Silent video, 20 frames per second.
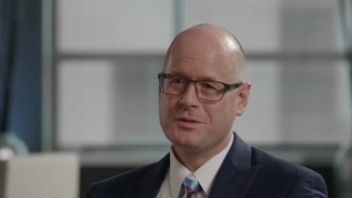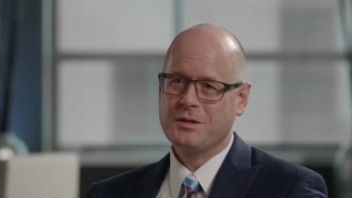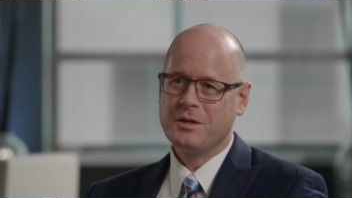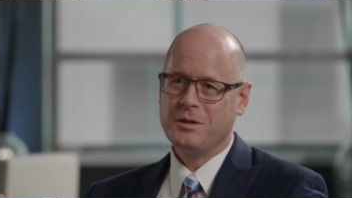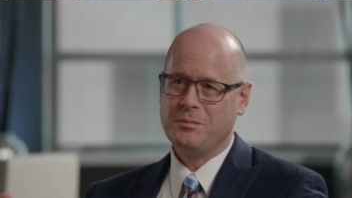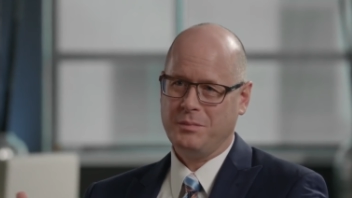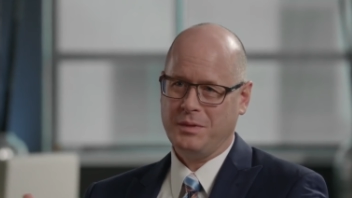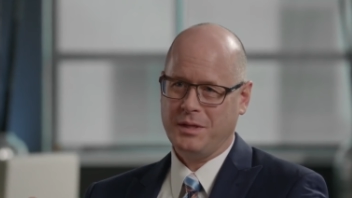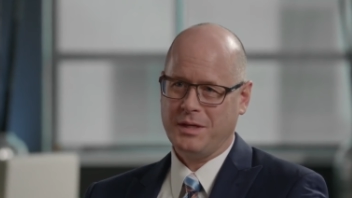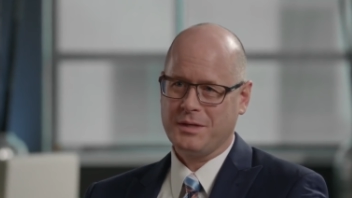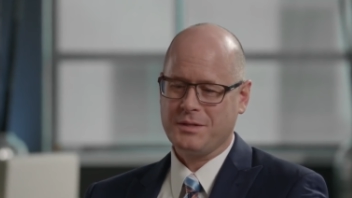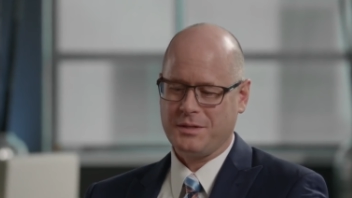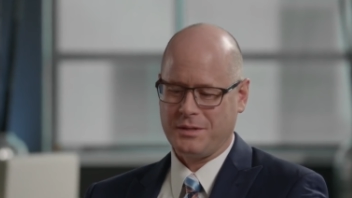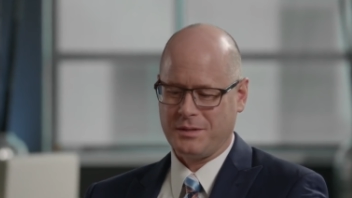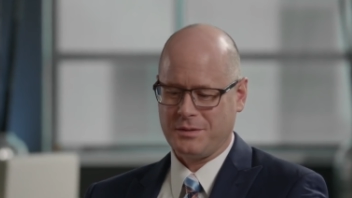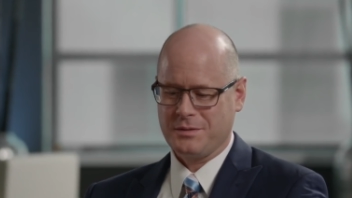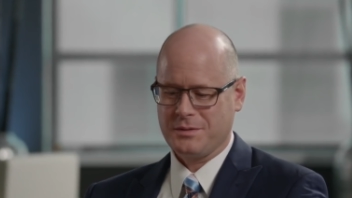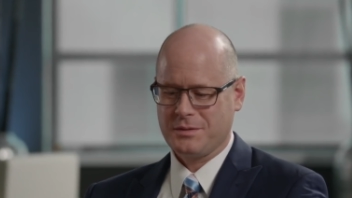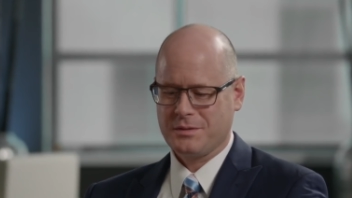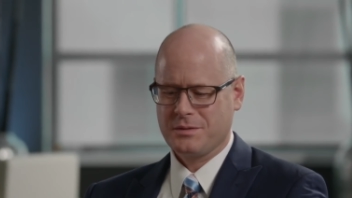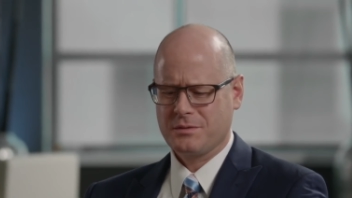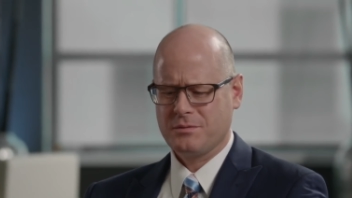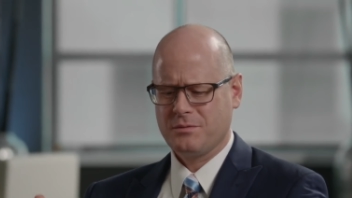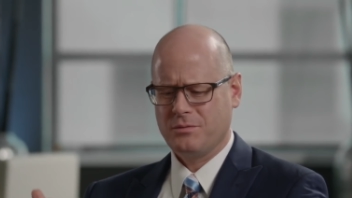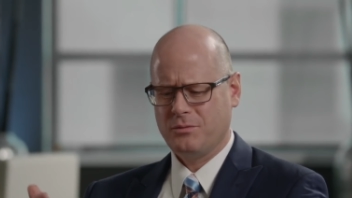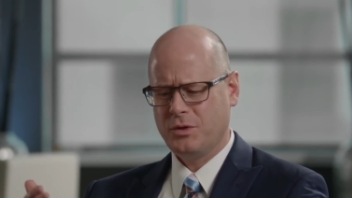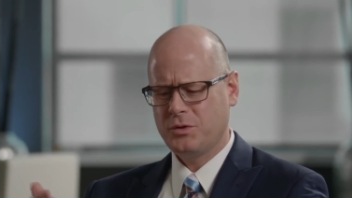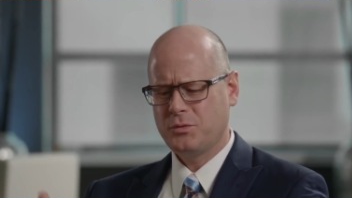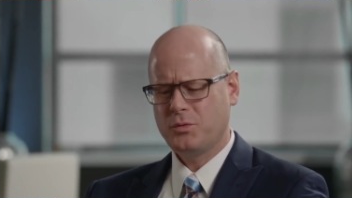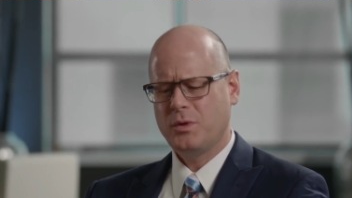come blessings.
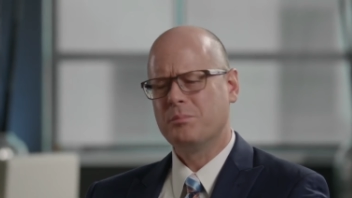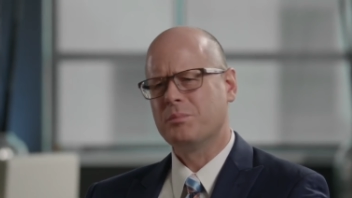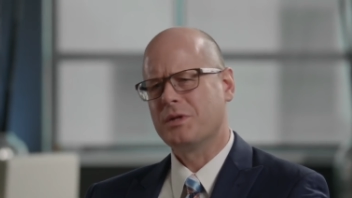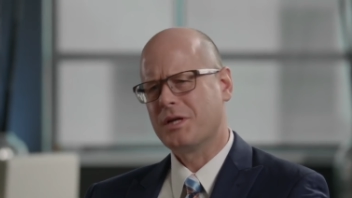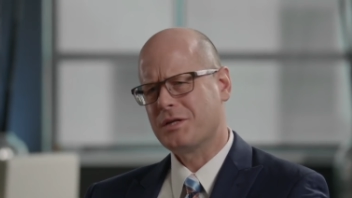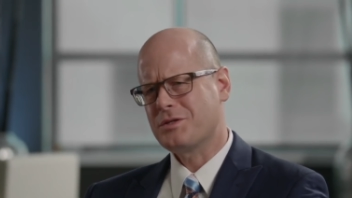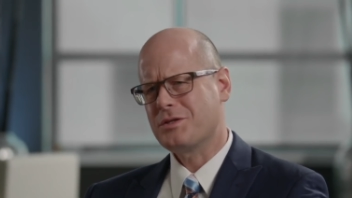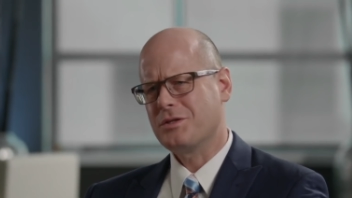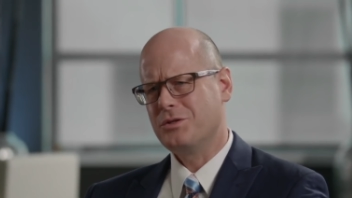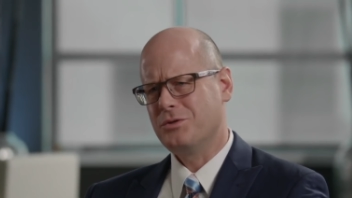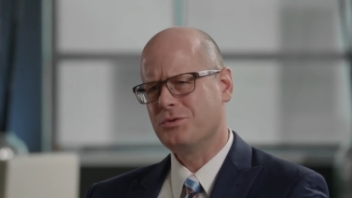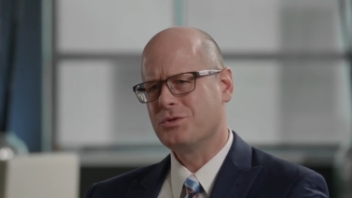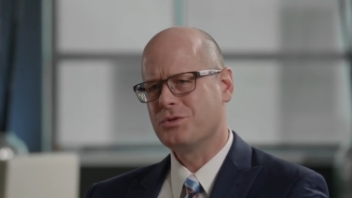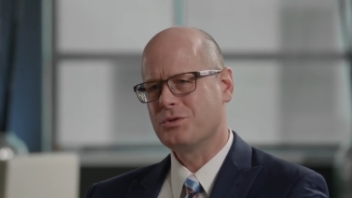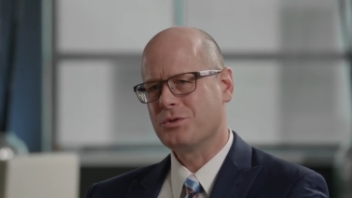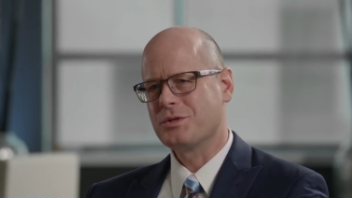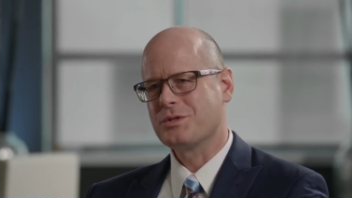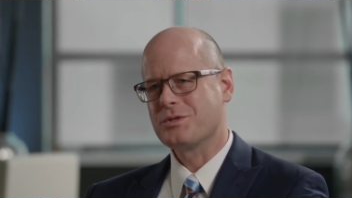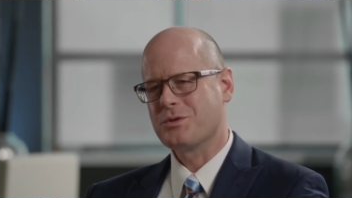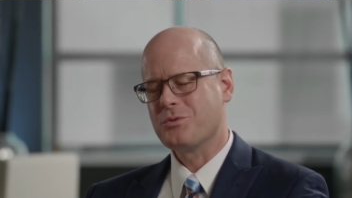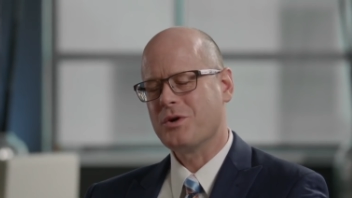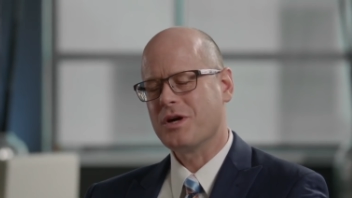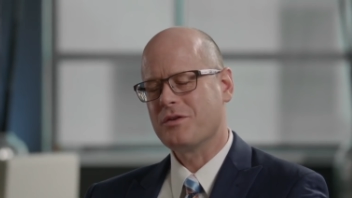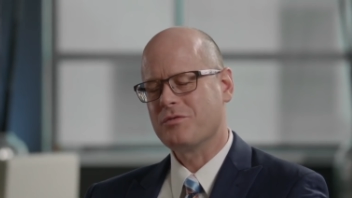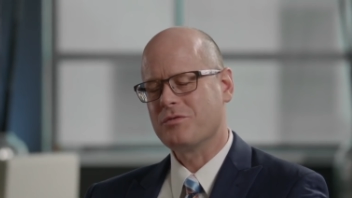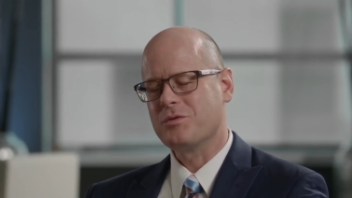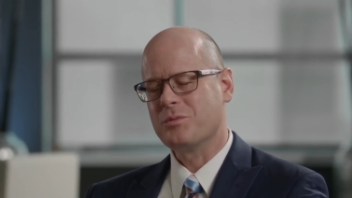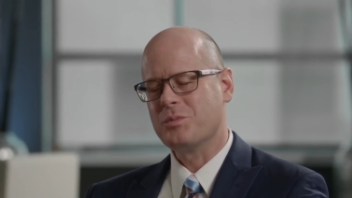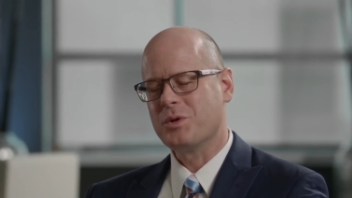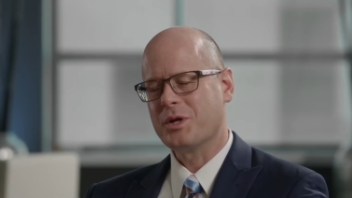What's one blessing you enjoy as the
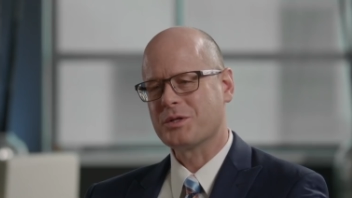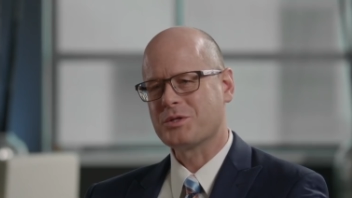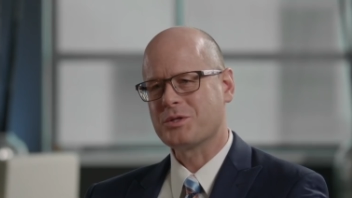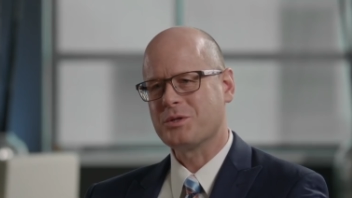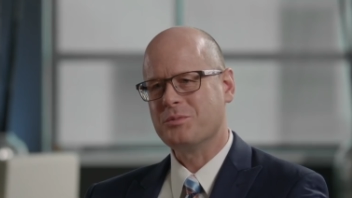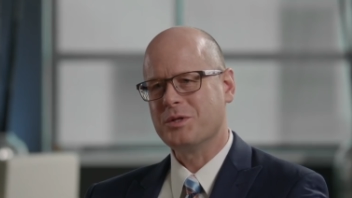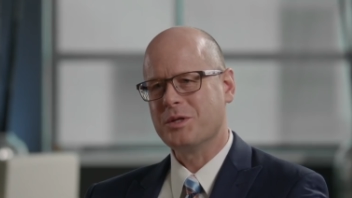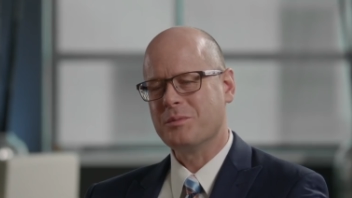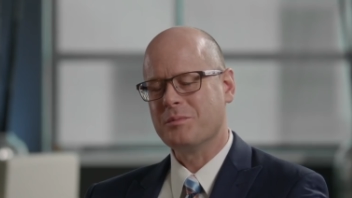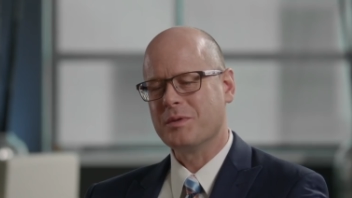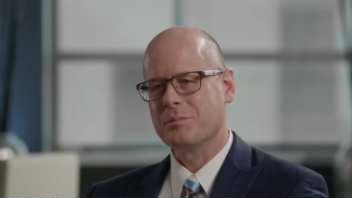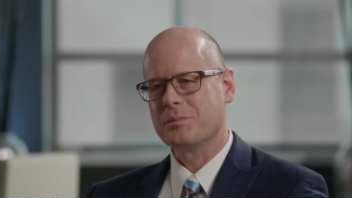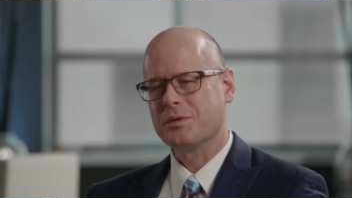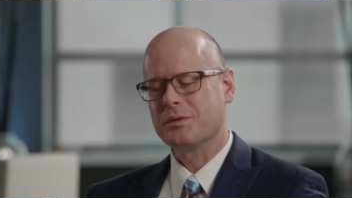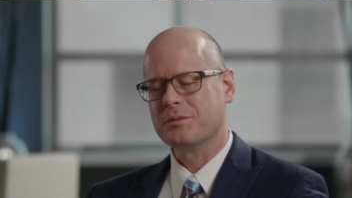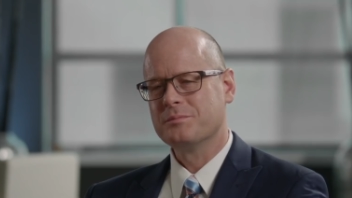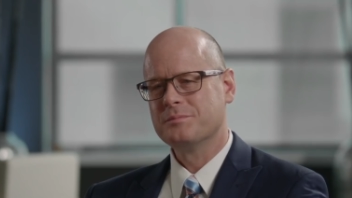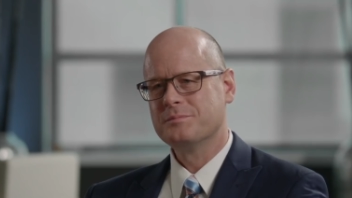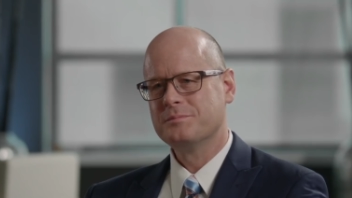wife of a branch committee member?